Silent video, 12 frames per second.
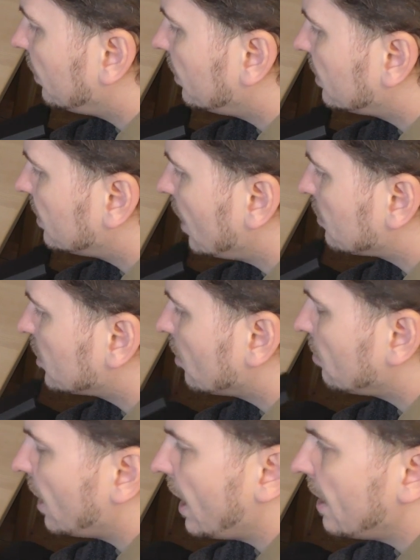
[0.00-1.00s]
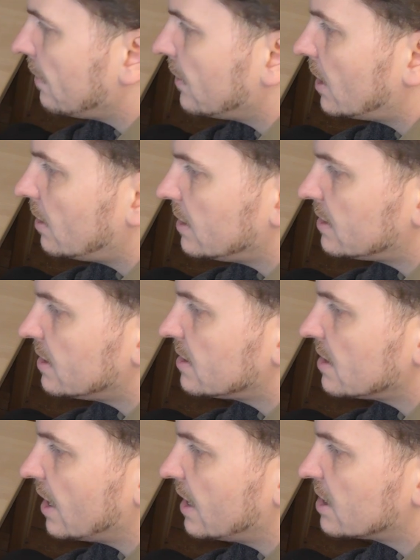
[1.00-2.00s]
this laptop, and there is
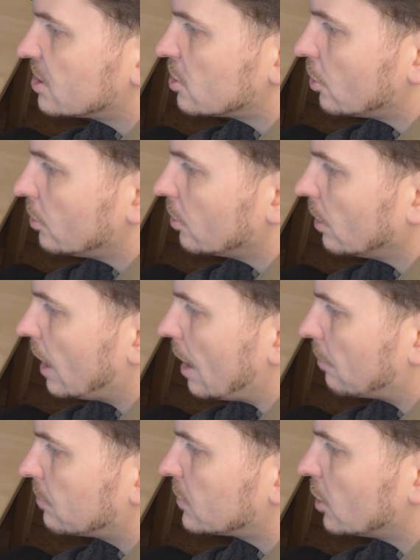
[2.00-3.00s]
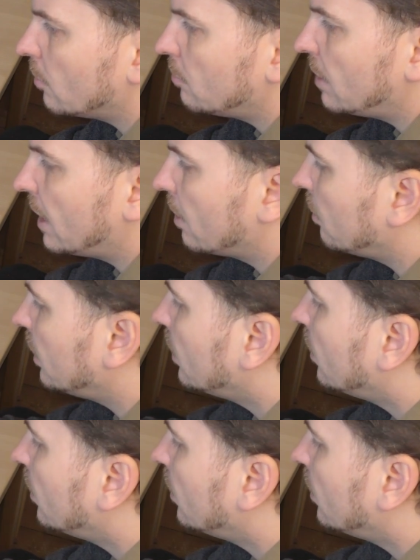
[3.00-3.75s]
this external laptop battery.